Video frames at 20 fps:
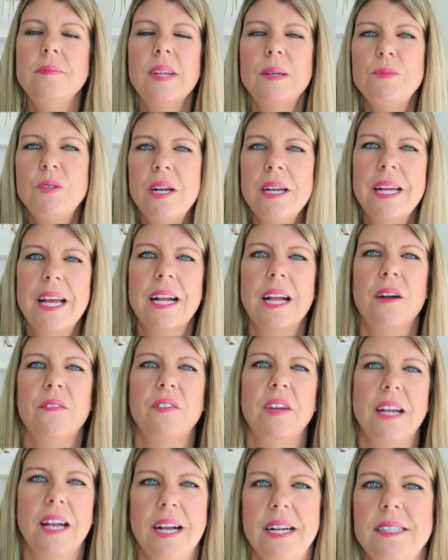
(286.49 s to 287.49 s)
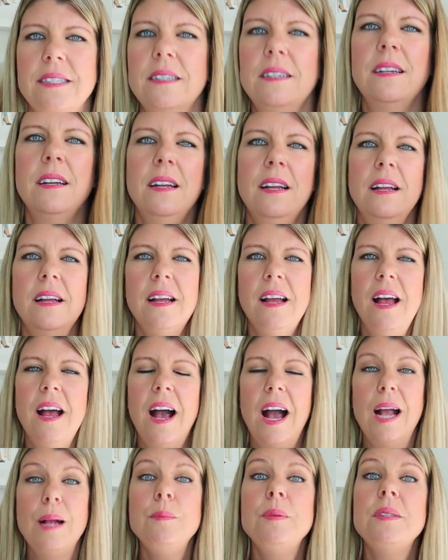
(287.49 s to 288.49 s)
trying to get comfy, guys.
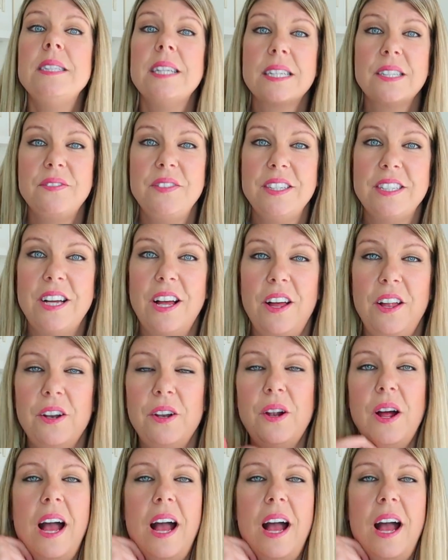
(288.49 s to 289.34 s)
I'm 6 feet tall.